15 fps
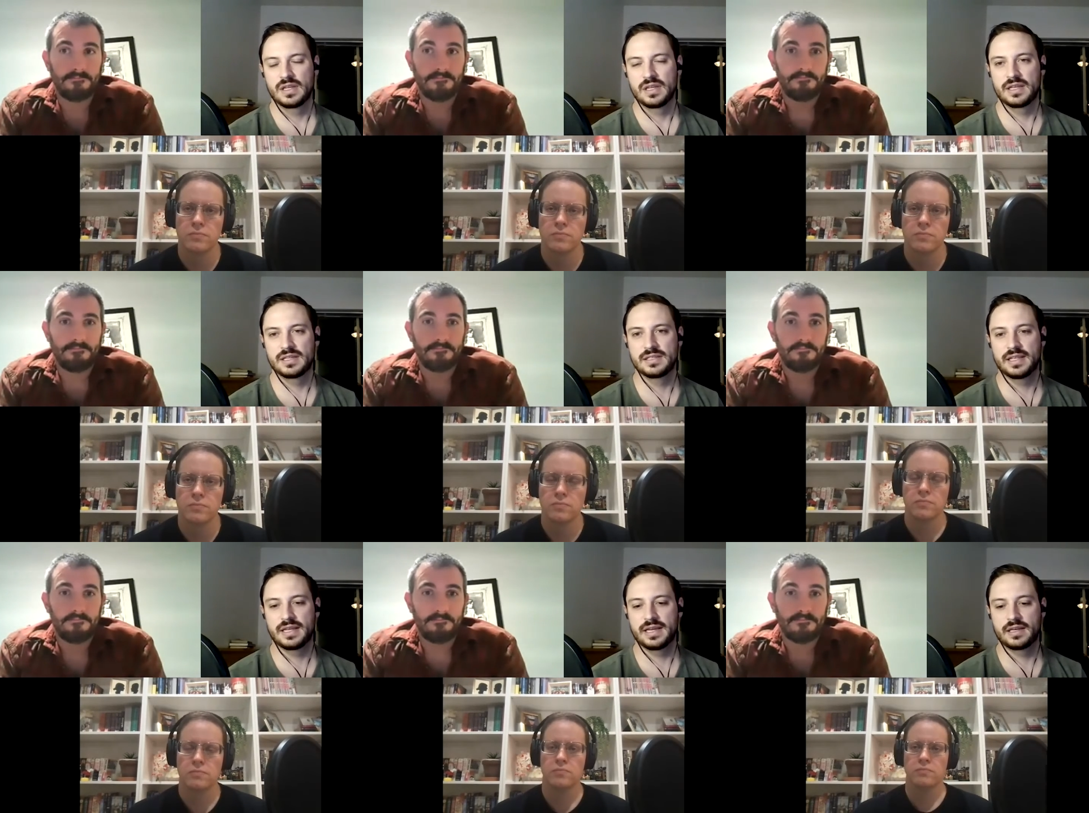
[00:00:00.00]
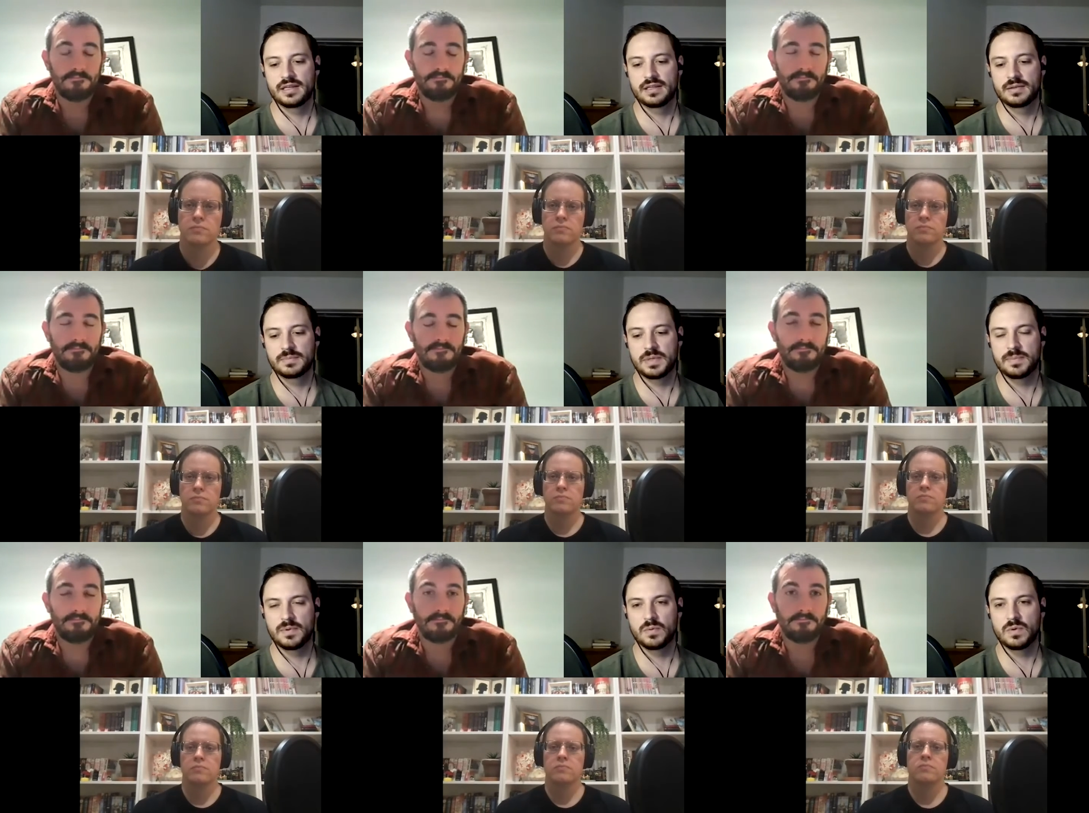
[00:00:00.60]
Speaker 1: is that
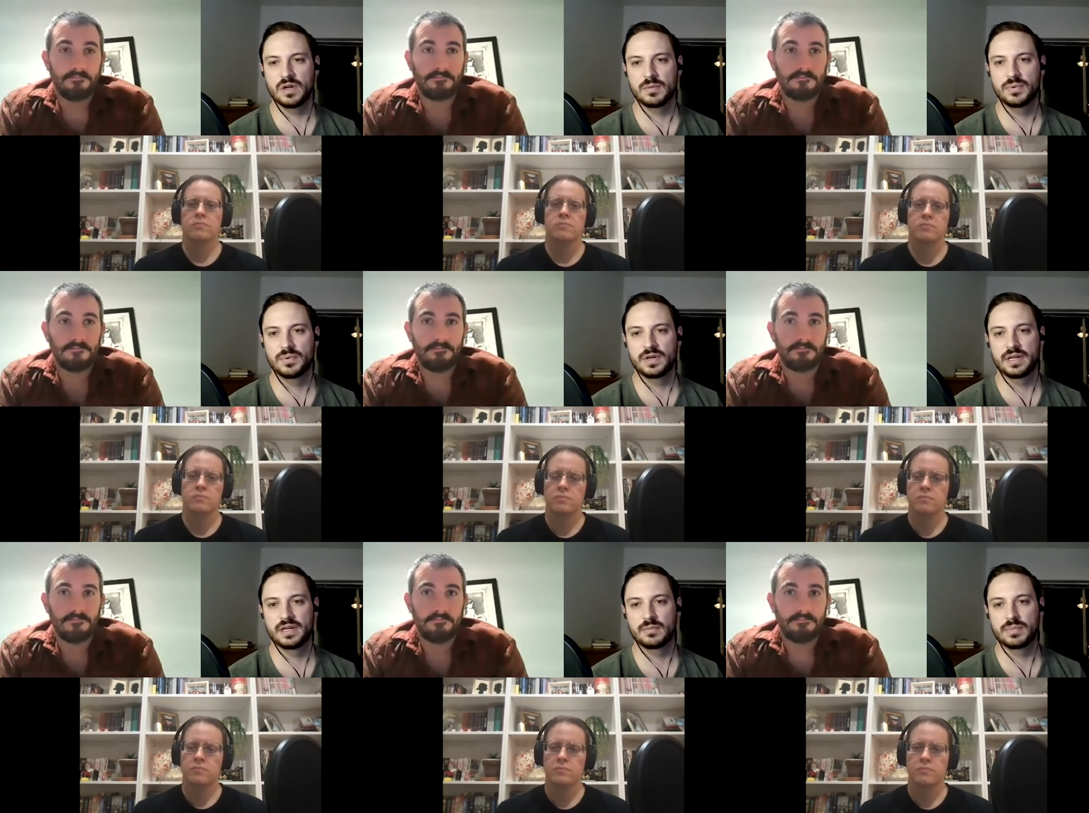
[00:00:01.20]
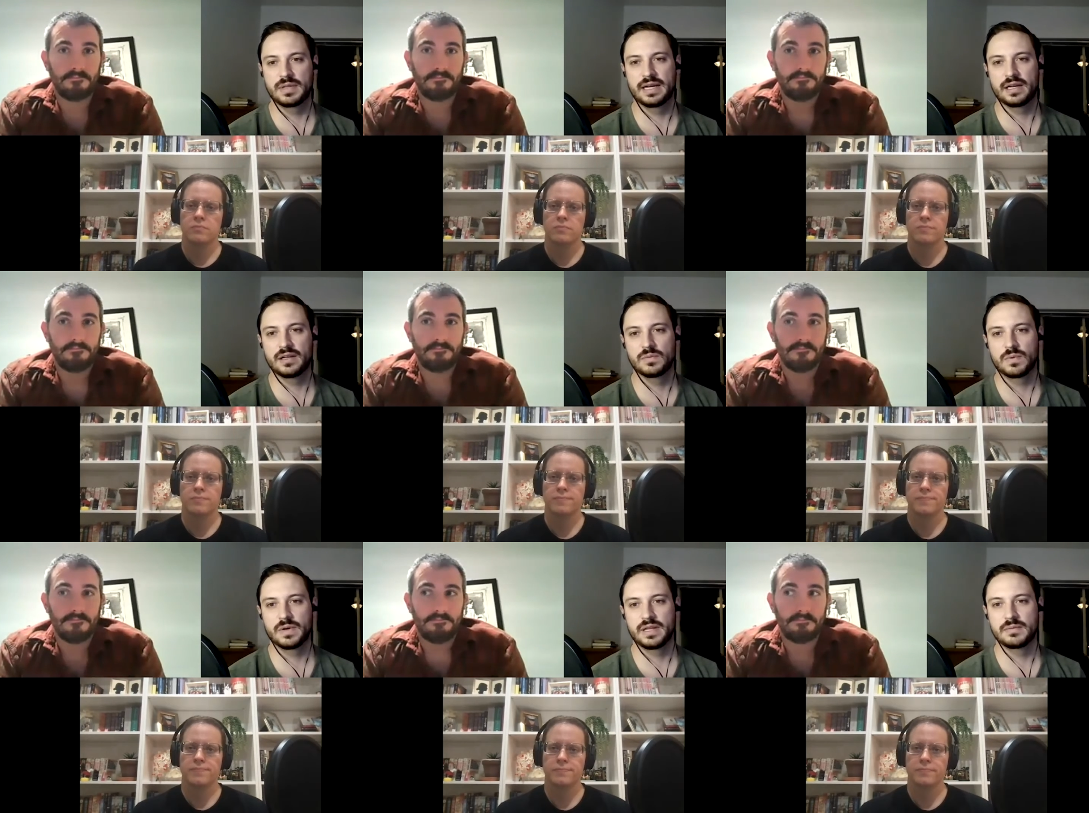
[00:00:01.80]
people want to put it in a black
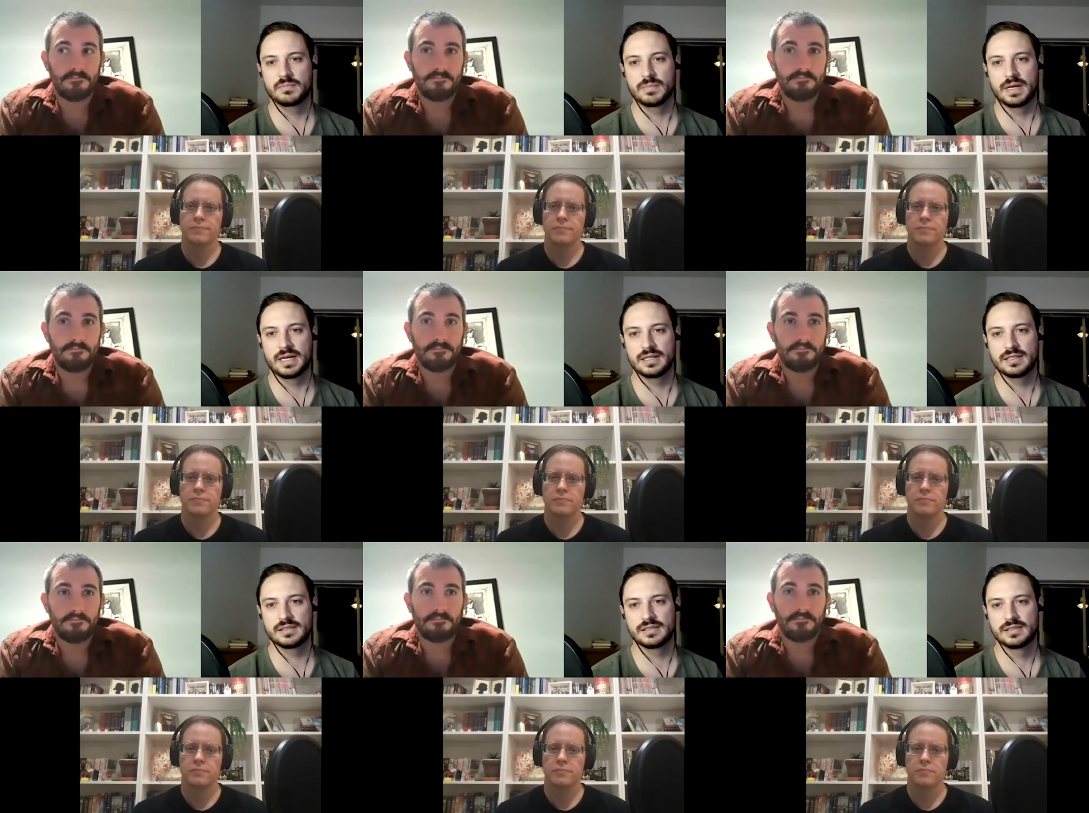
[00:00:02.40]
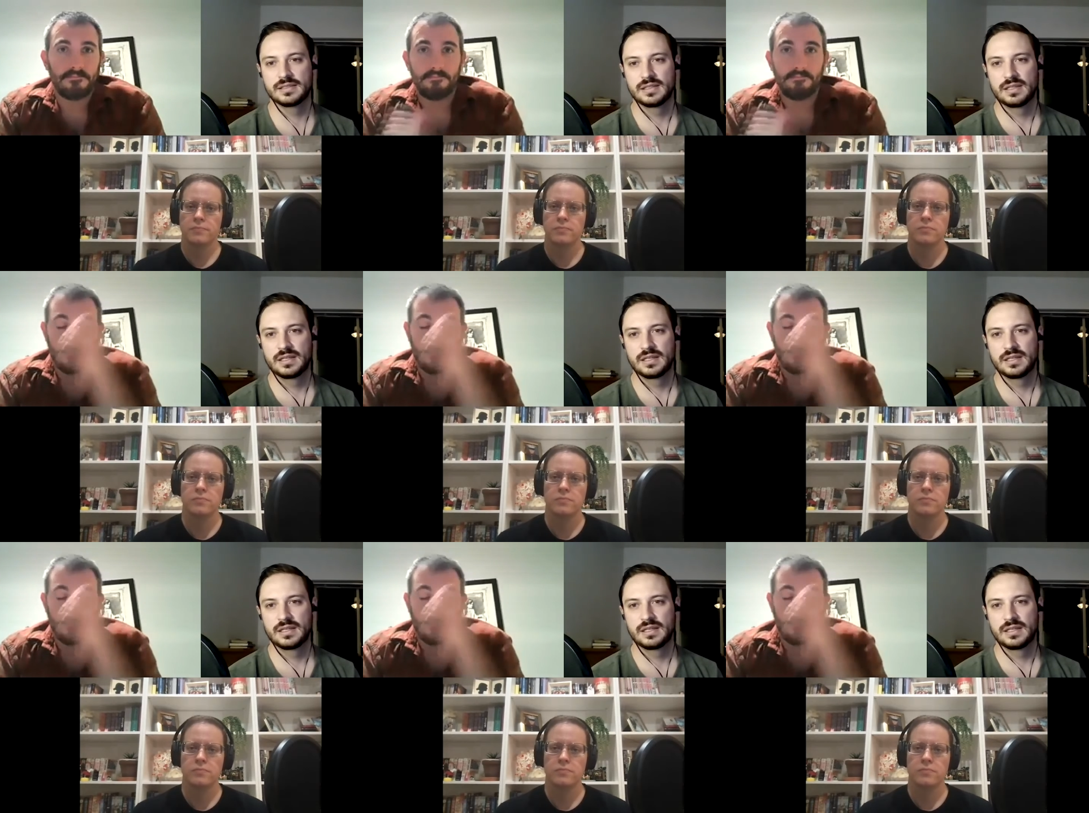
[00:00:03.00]
and white box.